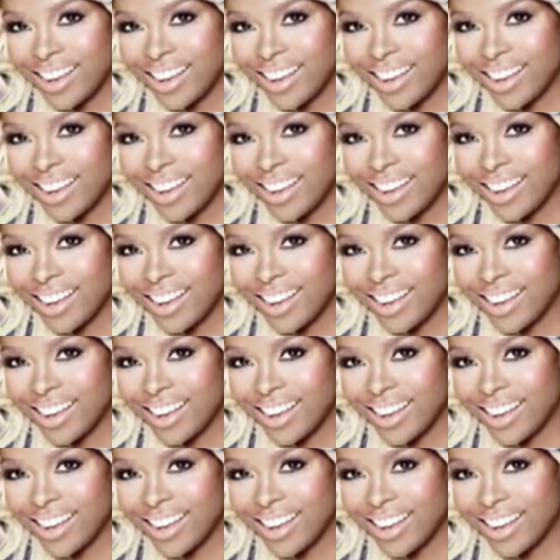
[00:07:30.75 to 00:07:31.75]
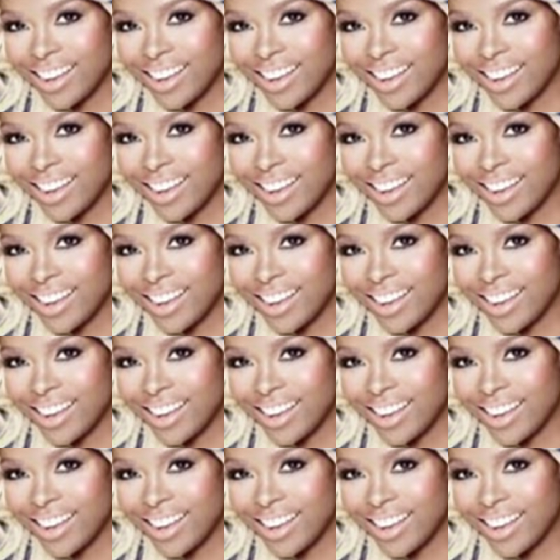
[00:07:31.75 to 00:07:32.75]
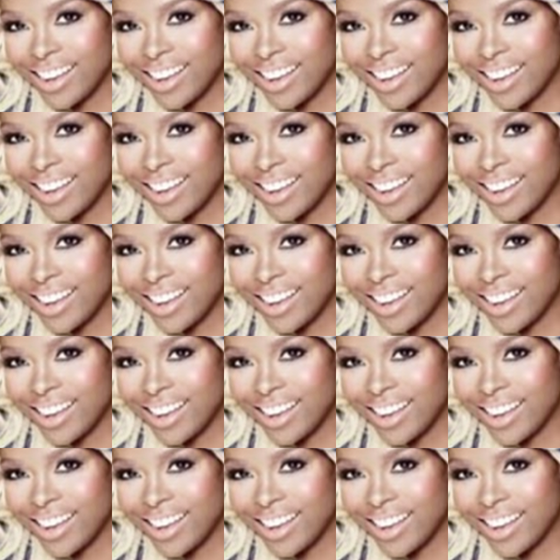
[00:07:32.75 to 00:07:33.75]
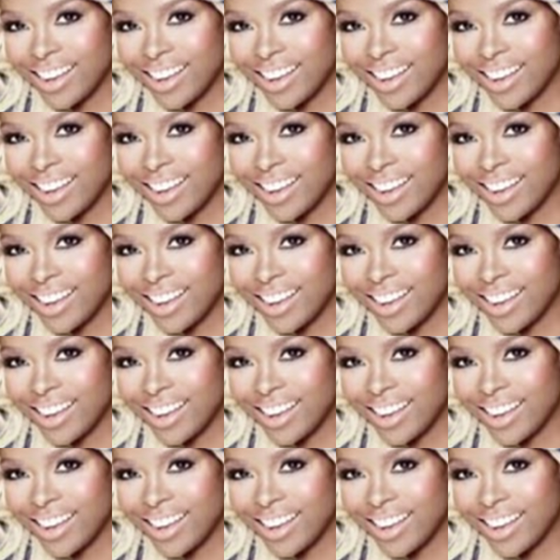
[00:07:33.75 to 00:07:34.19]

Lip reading: (no lip movement)